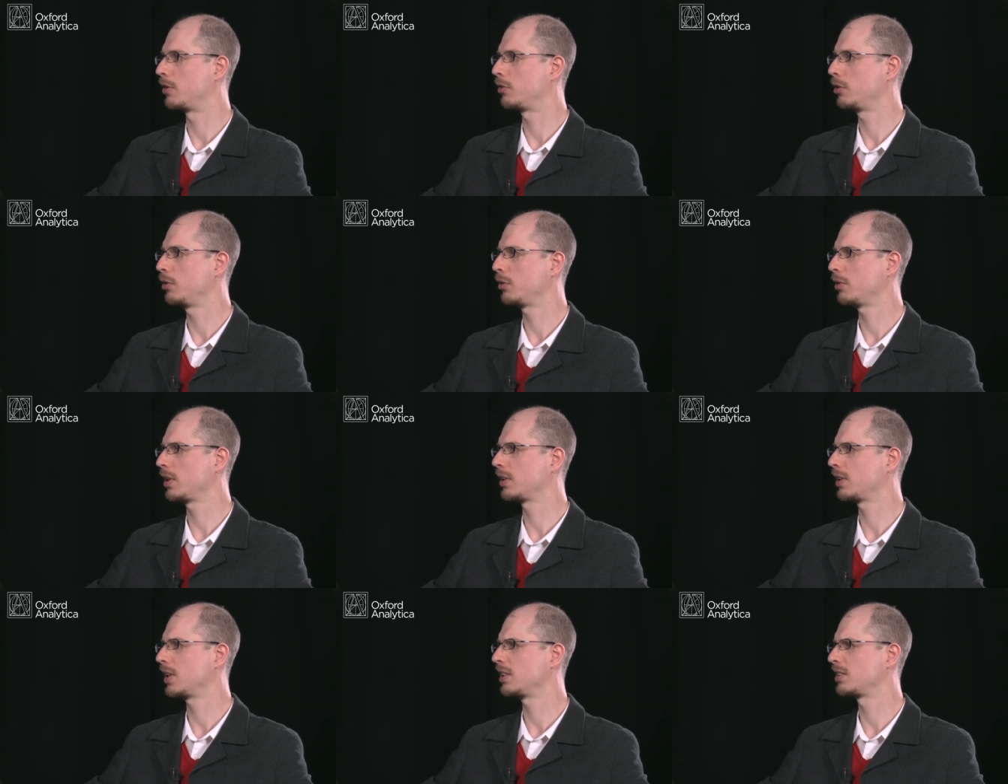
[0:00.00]
Do you
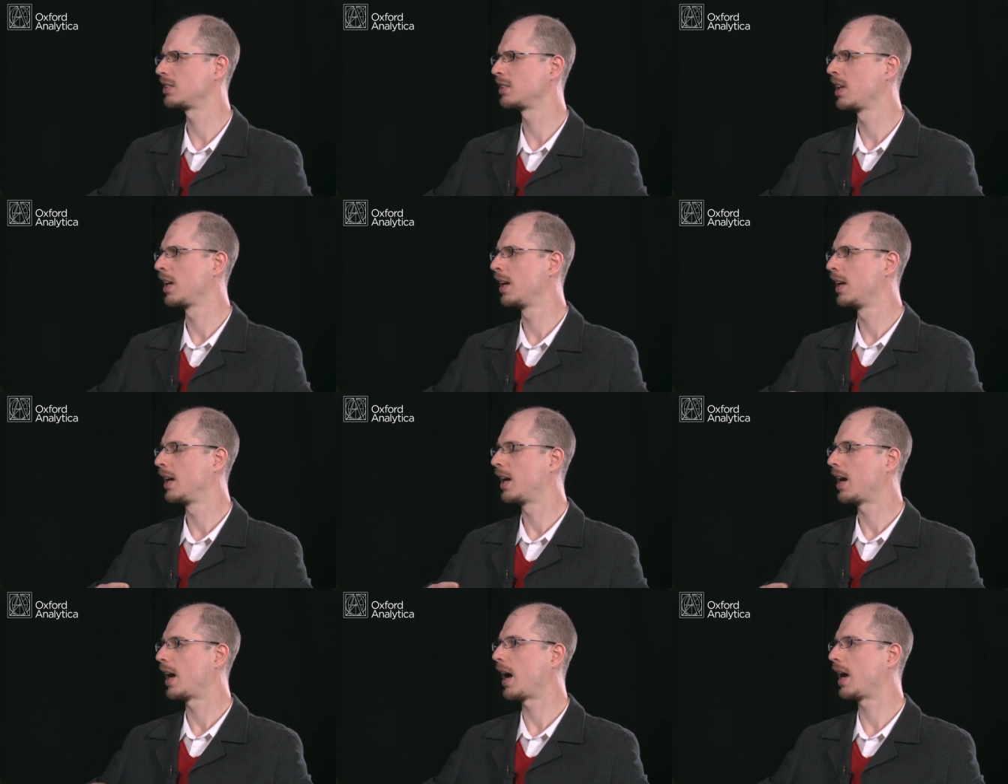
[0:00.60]
think this
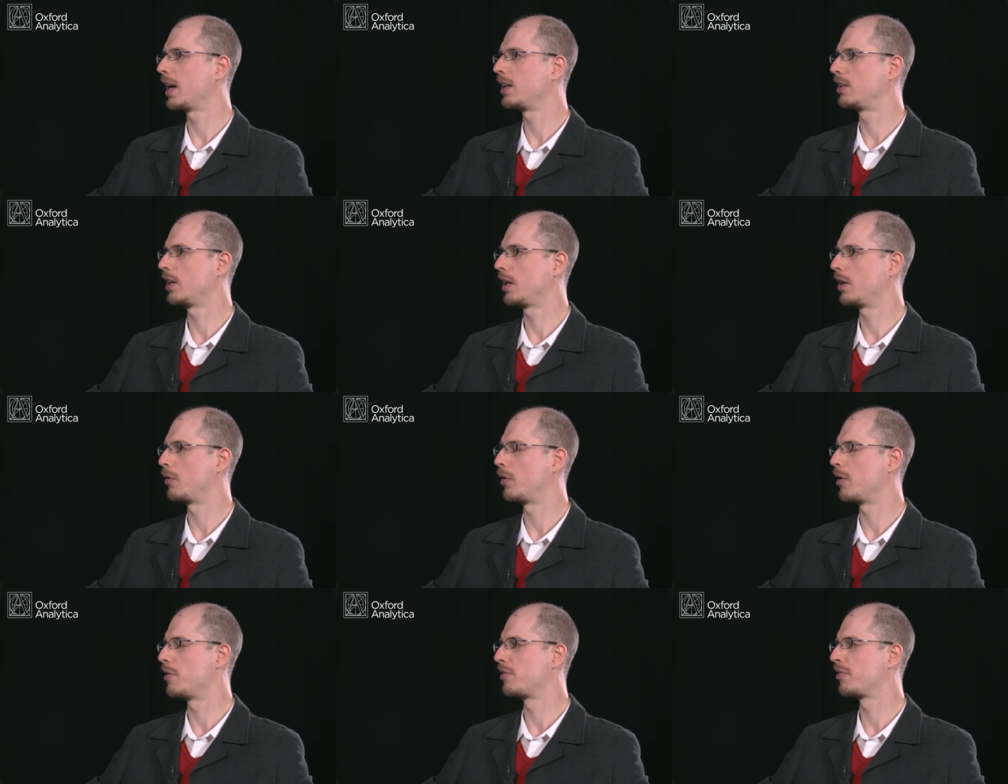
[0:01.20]

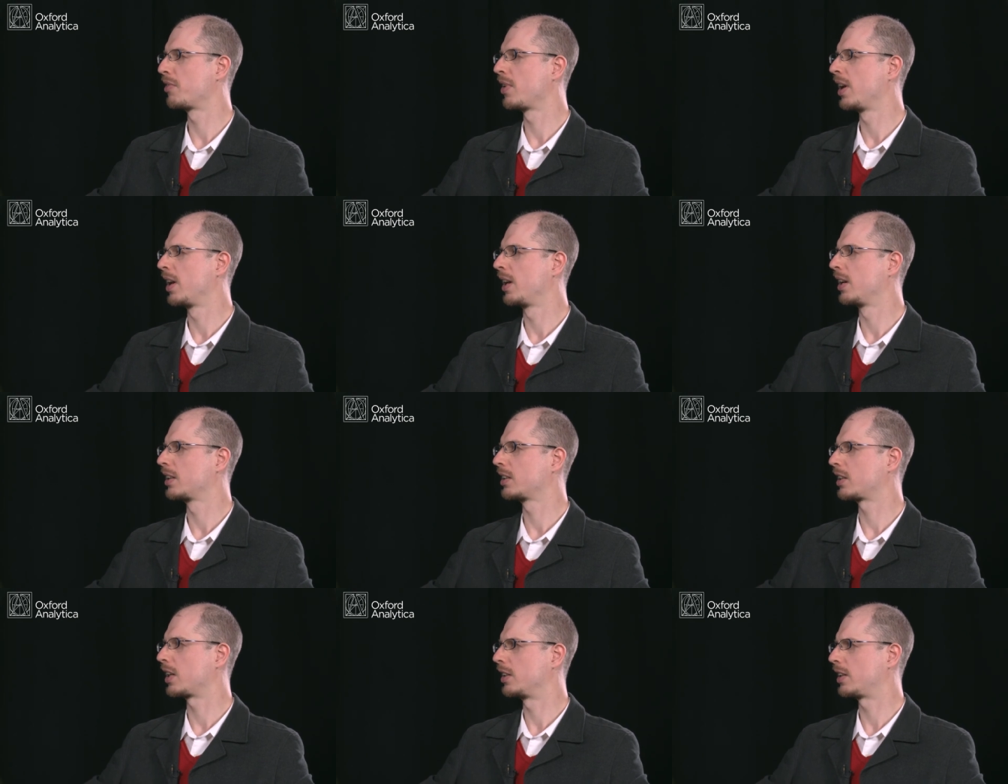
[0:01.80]
idea of
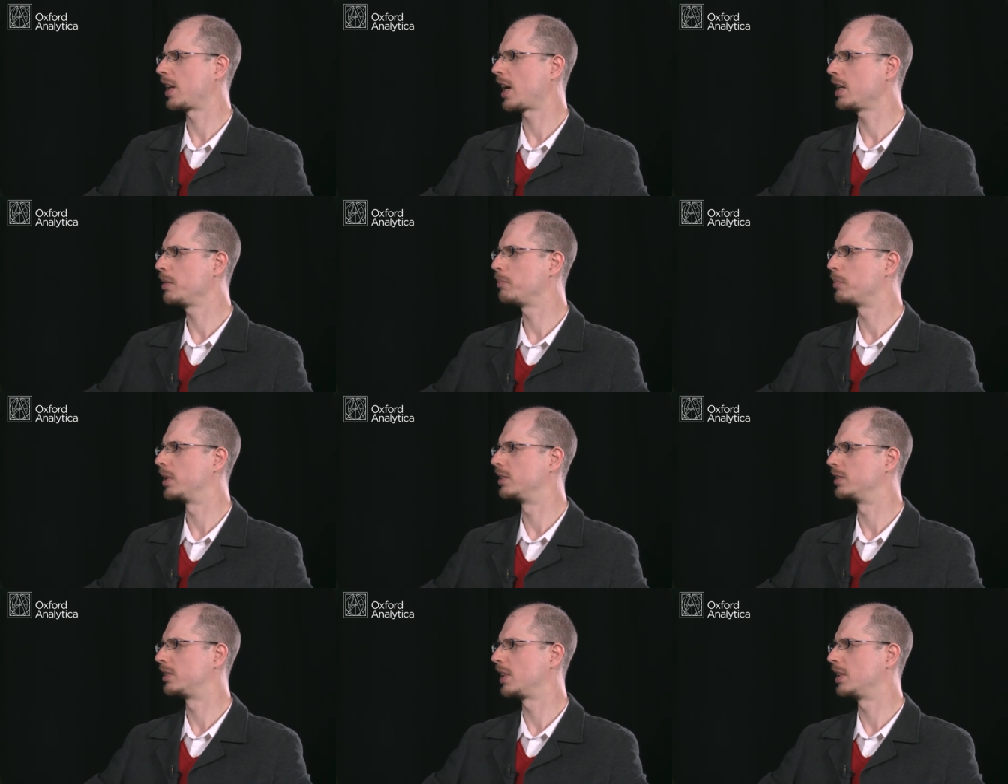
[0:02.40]

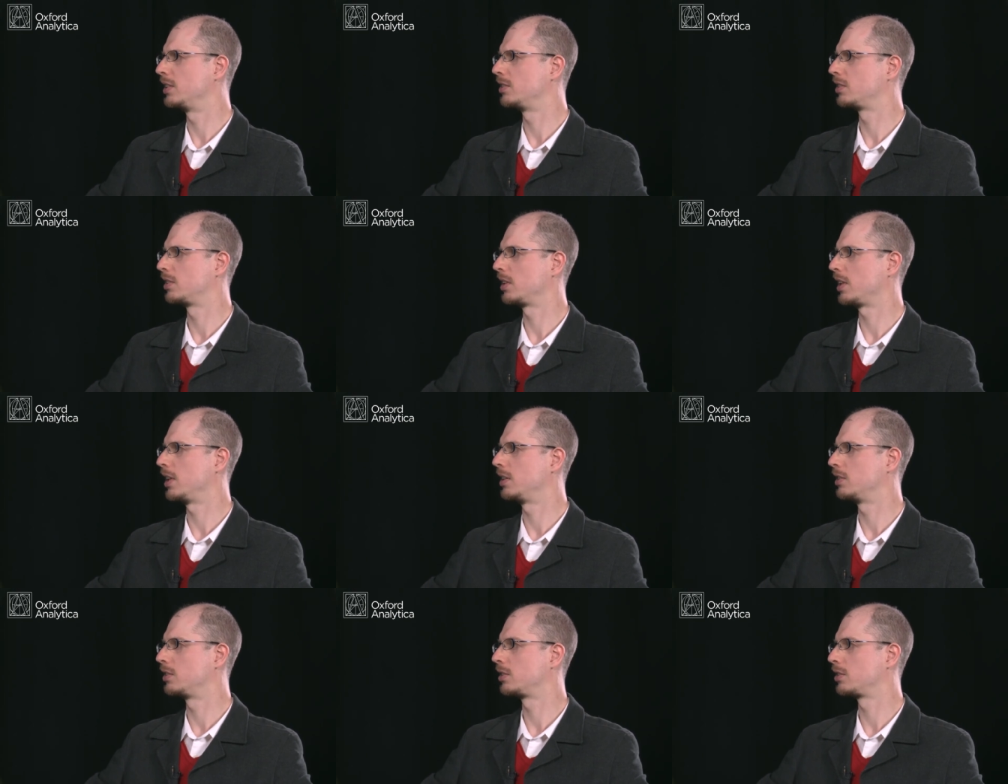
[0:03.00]
containment is,
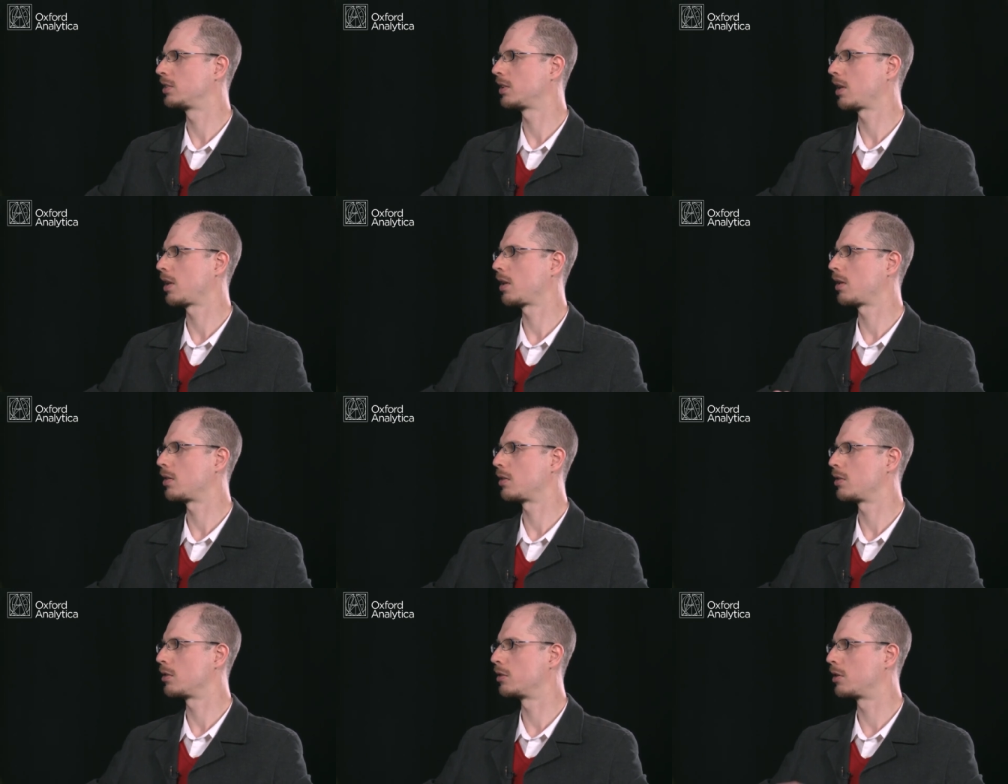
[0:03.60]
is
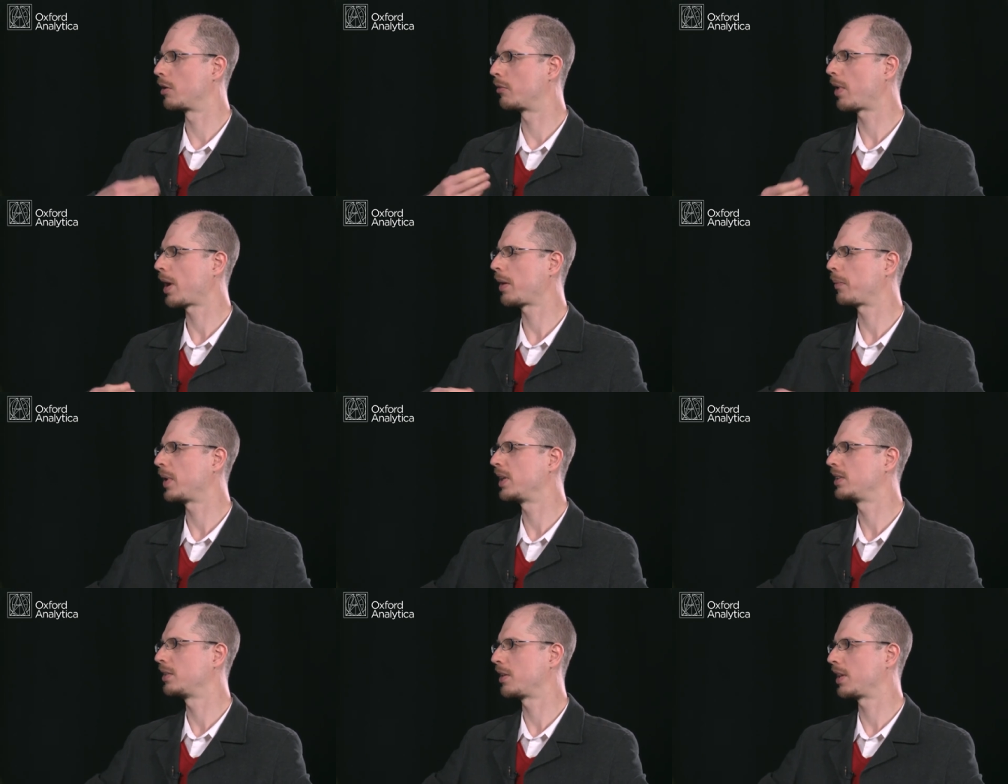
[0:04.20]
the right
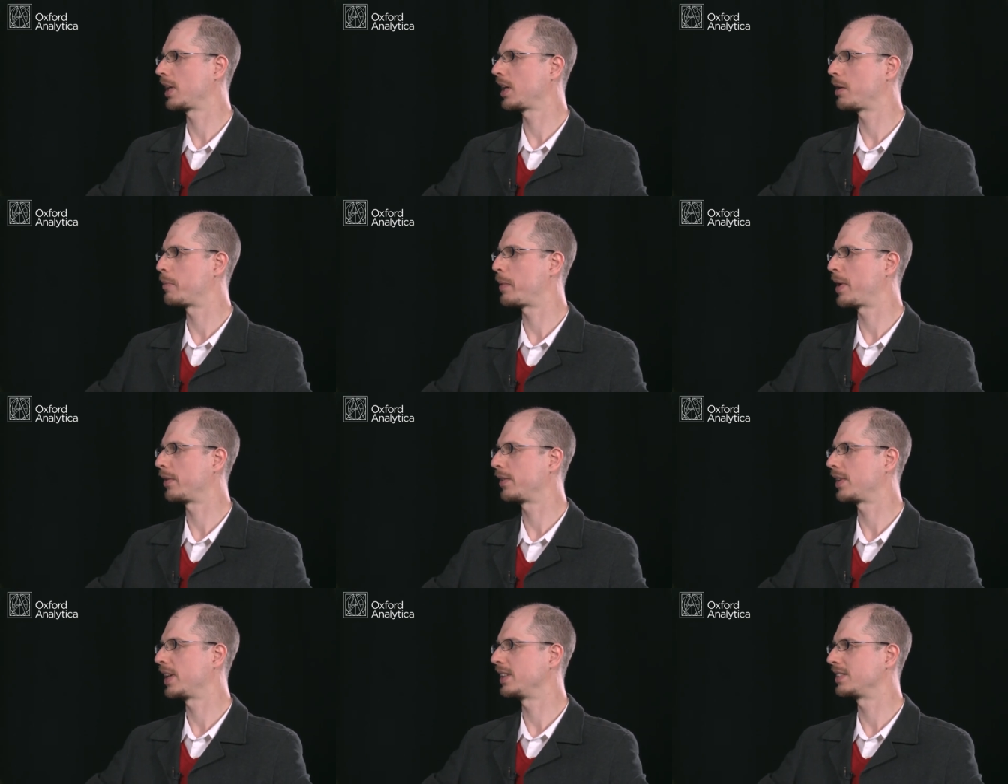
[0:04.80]
way to think
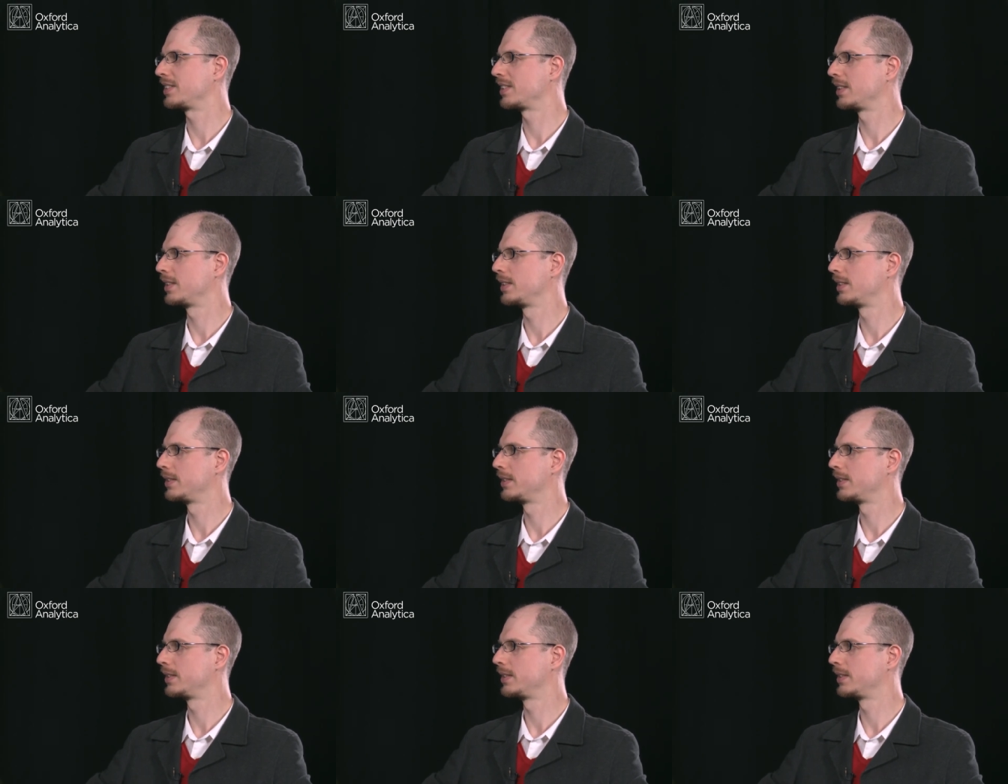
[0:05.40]
about this?